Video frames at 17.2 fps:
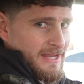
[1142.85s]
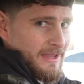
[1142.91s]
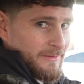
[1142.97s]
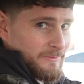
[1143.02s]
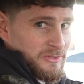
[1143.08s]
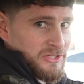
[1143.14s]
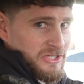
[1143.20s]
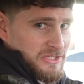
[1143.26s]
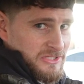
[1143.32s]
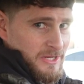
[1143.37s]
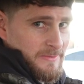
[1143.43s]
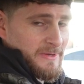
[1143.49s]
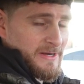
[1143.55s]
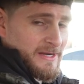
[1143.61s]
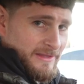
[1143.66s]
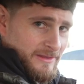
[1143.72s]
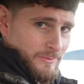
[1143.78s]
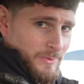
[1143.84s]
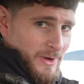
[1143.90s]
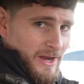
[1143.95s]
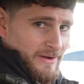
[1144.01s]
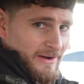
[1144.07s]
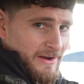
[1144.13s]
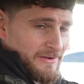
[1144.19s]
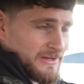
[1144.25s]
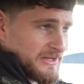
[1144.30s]
line, which is typically the way
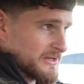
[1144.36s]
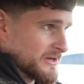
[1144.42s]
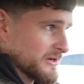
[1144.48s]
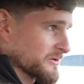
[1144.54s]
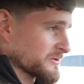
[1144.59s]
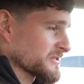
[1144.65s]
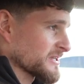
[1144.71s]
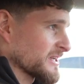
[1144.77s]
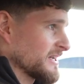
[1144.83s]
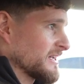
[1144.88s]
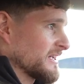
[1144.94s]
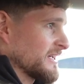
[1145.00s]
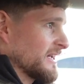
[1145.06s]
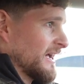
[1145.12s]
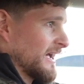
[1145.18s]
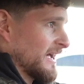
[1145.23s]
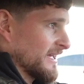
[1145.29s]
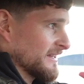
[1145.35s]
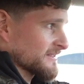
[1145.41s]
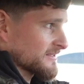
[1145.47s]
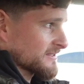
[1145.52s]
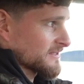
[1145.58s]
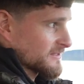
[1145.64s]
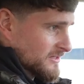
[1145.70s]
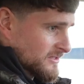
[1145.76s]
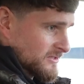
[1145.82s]
around it goes, and
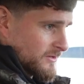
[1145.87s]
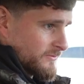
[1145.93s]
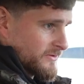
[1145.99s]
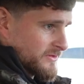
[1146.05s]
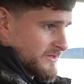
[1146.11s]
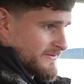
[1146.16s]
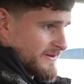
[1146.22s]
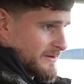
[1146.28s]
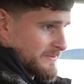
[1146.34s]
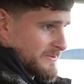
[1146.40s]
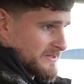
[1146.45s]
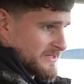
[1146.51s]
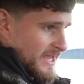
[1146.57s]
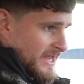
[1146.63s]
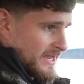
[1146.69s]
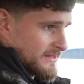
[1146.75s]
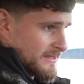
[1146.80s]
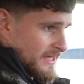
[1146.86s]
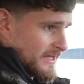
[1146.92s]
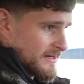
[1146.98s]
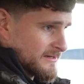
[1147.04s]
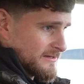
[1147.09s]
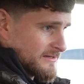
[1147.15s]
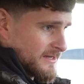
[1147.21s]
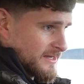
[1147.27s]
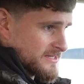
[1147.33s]
the software developers hate that.
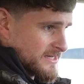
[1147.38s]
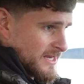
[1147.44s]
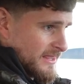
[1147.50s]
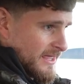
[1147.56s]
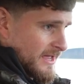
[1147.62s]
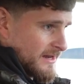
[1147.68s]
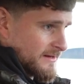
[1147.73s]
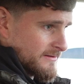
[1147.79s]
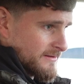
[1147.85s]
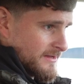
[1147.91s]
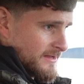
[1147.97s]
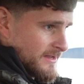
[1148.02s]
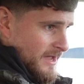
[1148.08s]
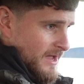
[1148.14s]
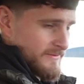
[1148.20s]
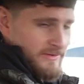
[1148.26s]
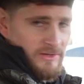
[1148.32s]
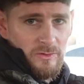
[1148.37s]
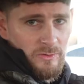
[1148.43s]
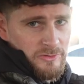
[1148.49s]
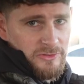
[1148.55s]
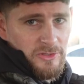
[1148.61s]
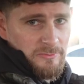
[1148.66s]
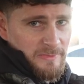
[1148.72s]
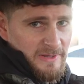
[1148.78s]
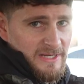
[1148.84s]
I say that having
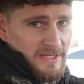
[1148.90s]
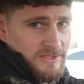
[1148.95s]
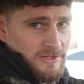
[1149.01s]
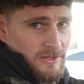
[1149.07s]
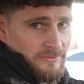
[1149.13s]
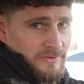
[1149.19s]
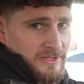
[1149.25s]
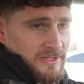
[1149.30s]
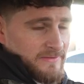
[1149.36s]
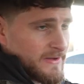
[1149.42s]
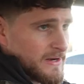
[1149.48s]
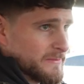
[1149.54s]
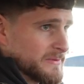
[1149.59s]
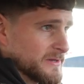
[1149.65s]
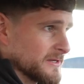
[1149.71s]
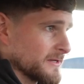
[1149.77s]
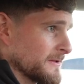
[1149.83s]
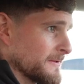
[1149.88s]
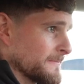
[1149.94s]
also been a software developer.